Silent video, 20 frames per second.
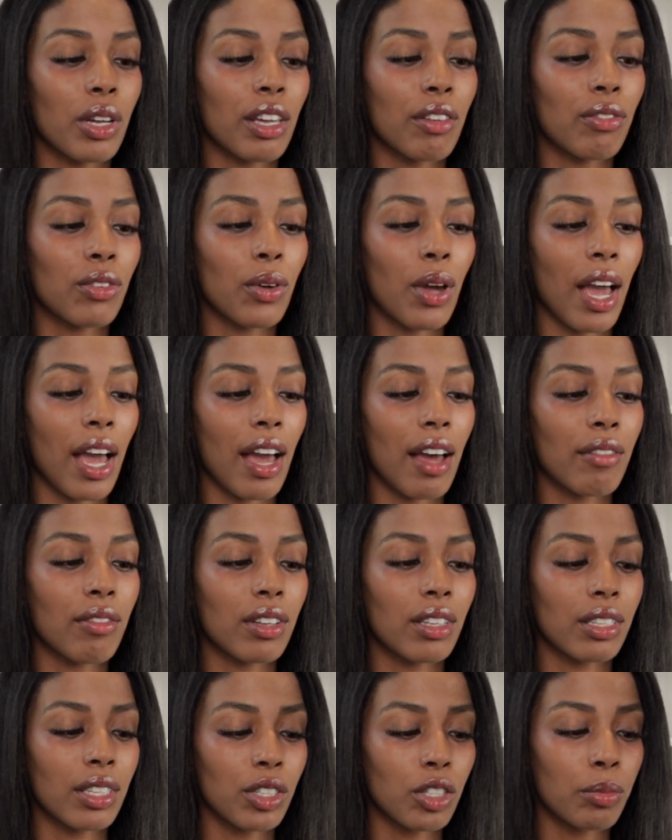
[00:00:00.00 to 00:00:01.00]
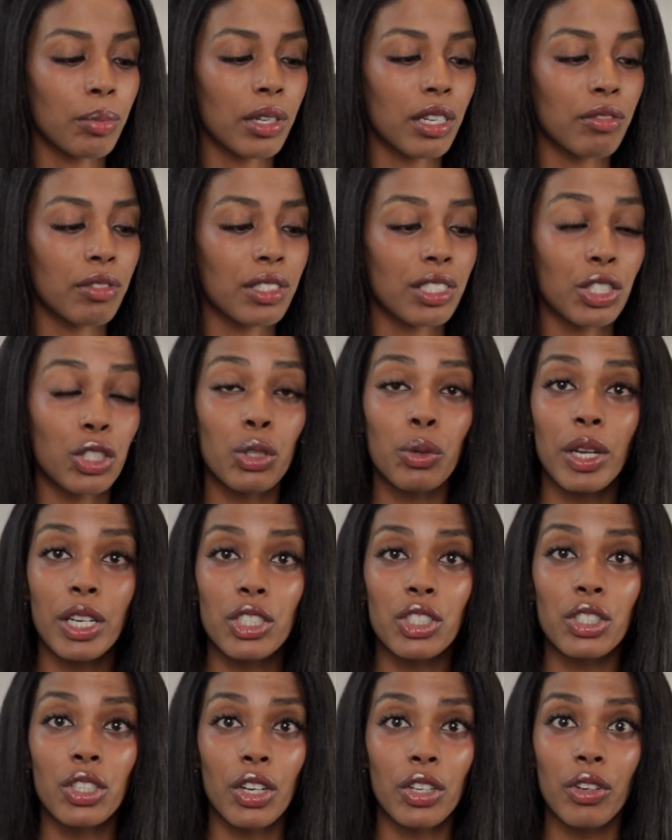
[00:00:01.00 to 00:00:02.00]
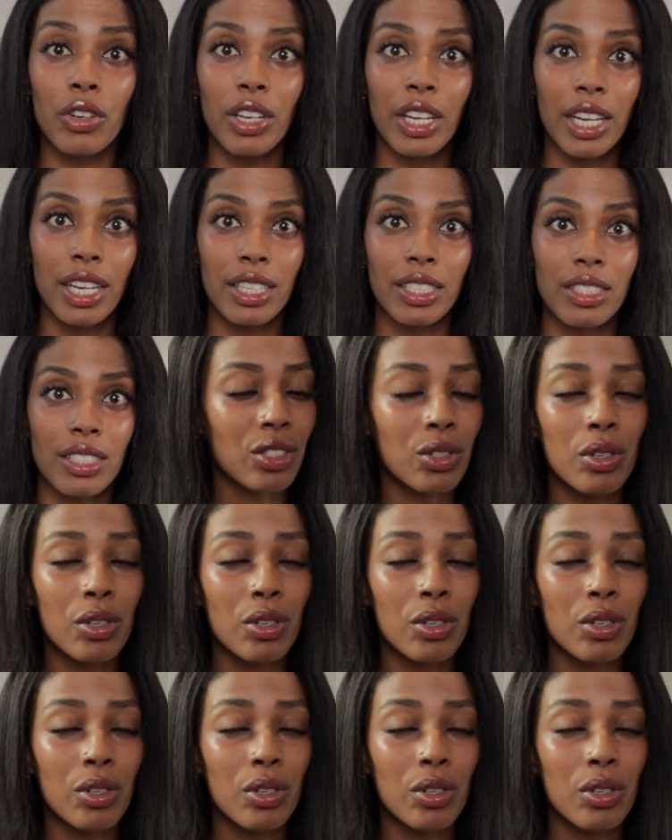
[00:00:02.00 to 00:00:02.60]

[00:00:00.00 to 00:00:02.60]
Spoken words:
if you have a little bit of a situation on your hands.